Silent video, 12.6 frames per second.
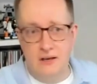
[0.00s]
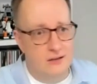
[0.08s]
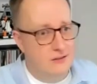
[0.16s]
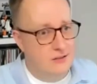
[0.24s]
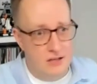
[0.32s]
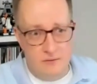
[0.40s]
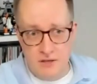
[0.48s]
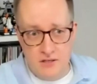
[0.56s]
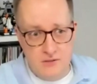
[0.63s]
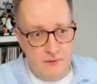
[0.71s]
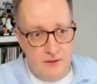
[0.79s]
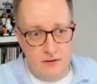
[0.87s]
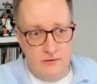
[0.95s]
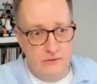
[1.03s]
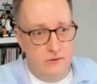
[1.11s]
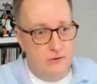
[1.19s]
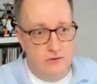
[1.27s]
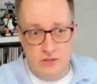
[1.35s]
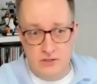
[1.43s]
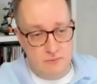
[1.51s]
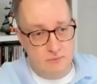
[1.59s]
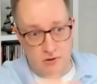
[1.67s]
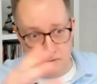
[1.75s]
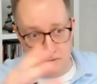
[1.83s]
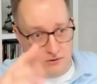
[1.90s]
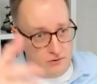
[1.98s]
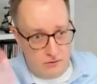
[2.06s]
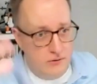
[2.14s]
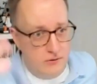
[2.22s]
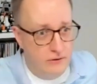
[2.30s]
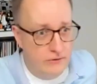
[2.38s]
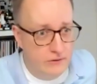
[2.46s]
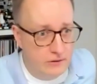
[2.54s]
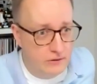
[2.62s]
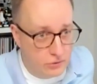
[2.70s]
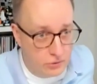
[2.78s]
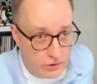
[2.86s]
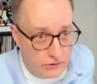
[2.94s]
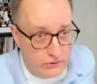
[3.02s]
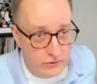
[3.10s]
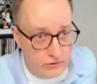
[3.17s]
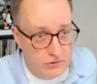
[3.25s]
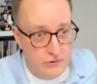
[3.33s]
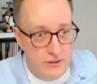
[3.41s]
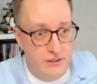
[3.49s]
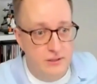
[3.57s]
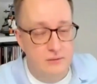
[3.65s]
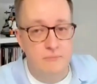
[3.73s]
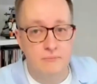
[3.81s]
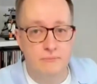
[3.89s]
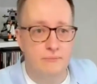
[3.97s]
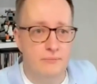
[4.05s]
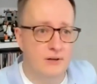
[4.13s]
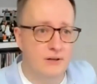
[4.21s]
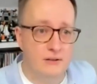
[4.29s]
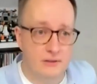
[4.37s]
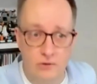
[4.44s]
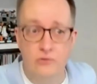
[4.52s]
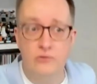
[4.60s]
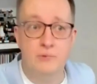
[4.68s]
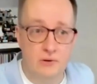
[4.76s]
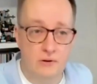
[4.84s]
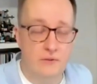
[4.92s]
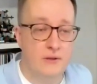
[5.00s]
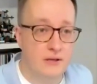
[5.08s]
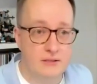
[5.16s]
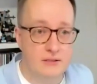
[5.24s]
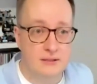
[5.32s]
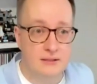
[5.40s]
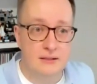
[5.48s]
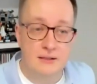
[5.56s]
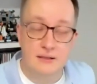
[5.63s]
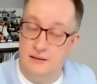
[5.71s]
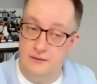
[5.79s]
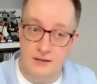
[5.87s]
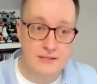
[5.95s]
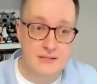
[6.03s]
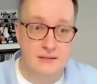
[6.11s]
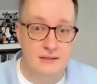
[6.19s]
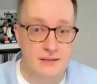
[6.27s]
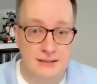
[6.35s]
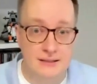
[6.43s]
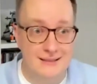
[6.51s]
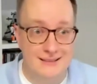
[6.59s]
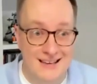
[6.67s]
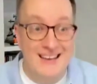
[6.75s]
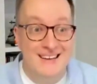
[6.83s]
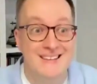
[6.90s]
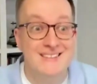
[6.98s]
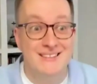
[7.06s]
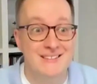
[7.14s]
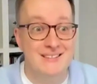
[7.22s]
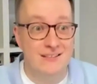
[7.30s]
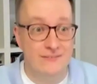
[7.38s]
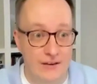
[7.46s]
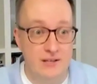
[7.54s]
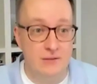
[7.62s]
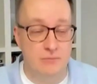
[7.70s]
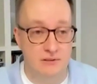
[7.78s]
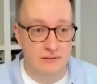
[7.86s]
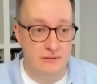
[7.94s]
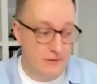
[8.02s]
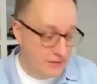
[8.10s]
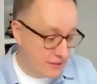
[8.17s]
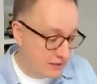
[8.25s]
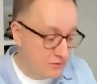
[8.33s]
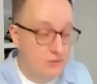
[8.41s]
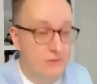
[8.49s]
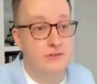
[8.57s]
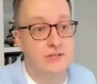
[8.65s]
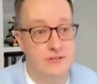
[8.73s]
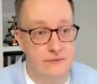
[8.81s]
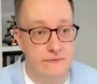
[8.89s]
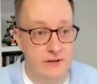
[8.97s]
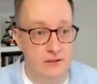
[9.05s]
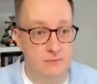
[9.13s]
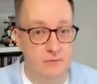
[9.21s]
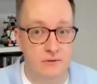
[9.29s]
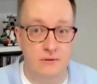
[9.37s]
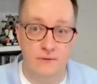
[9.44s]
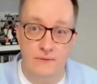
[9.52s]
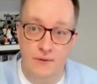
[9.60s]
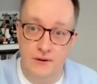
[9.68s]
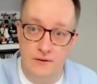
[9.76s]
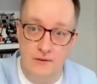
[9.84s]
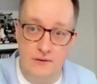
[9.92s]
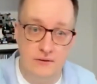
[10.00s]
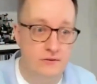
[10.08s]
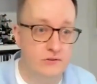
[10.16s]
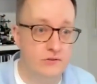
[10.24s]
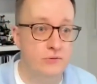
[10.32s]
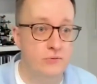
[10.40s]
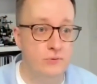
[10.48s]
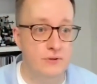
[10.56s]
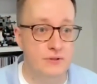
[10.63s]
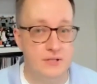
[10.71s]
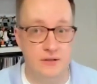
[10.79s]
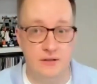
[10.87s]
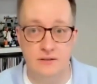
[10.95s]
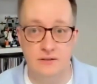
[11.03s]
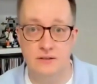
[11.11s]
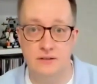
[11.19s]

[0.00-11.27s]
and talent management then is not just about organizing a course or a training, but it goes beyond that. And it is available. The technology is available, the tools, and